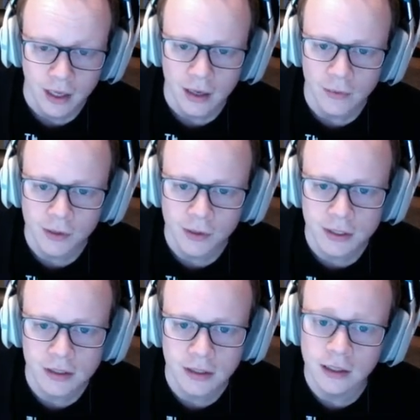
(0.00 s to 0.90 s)
And what
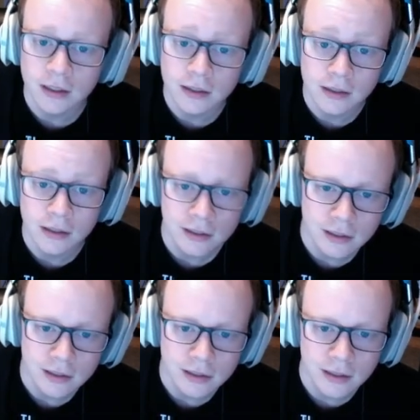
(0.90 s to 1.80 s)
this does is
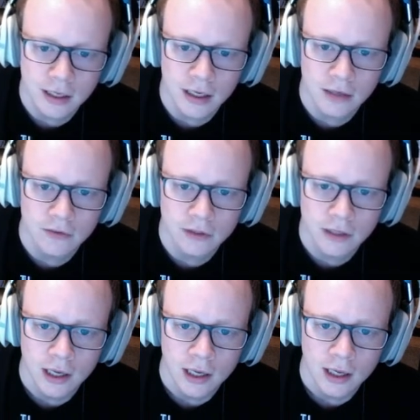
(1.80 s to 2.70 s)
it saves
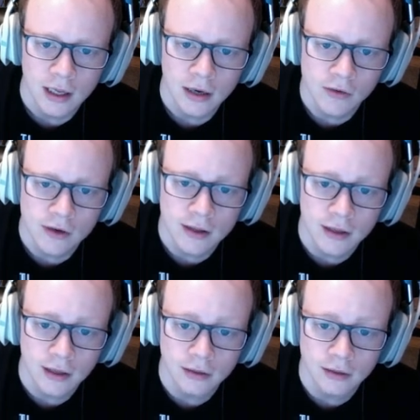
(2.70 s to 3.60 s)

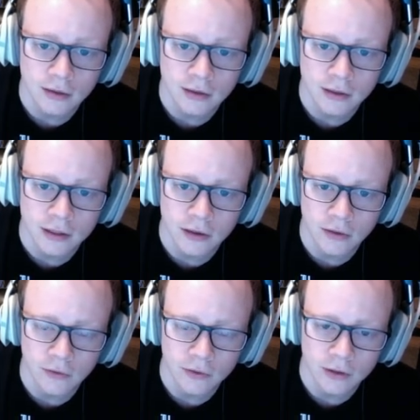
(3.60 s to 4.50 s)
everything locally to your
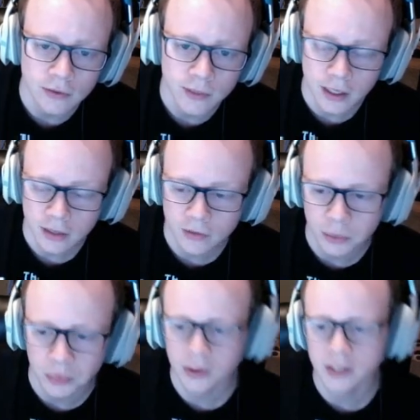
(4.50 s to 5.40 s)
phone. And I've
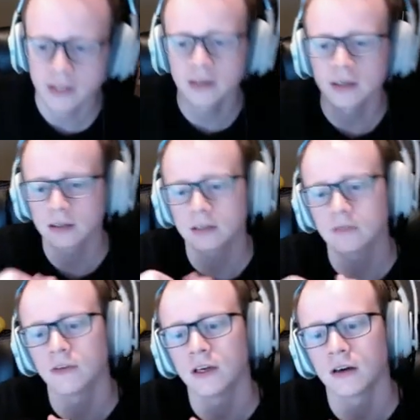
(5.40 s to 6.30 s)
compressed this
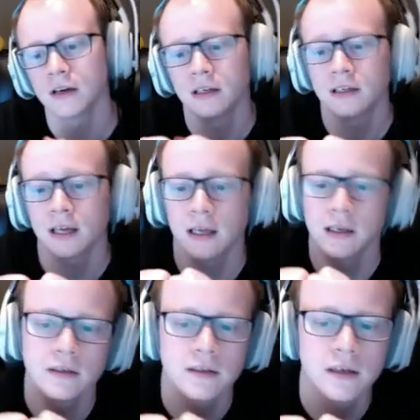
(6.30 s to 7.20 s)
very tight.
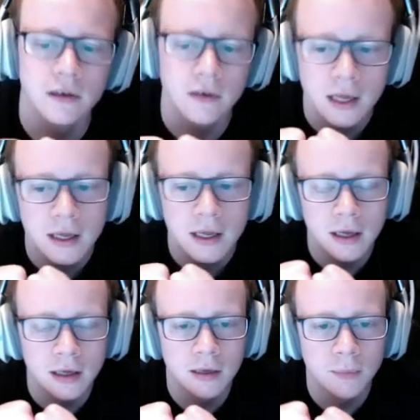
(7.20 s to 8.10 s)
So
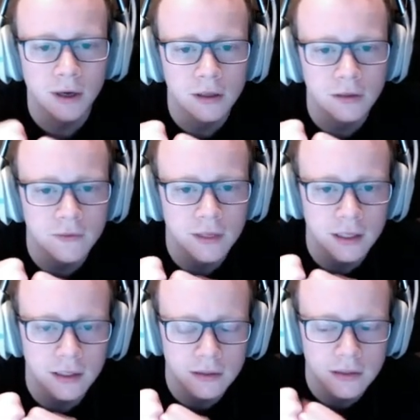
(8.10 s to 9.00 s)
all of
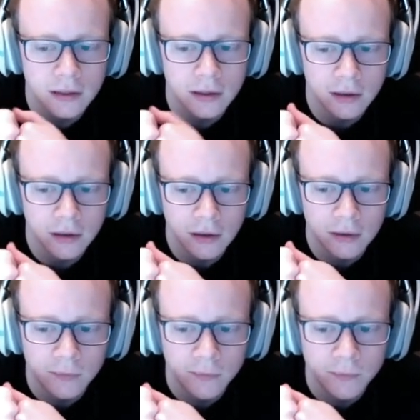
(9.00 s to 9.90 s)
these are
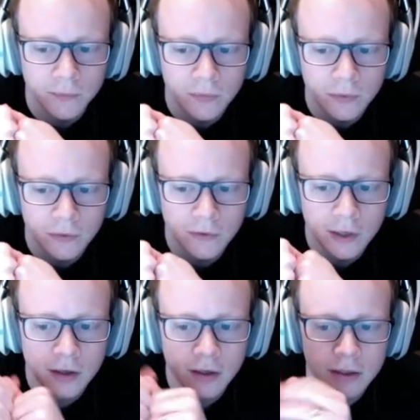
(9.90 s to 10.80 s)

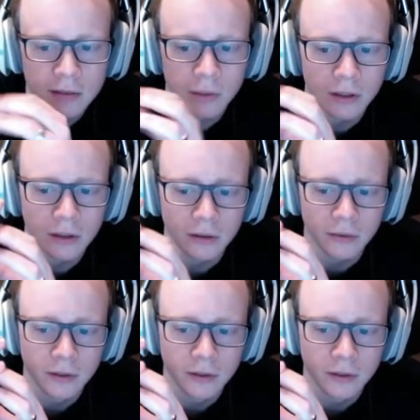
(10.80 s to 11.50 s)
very small.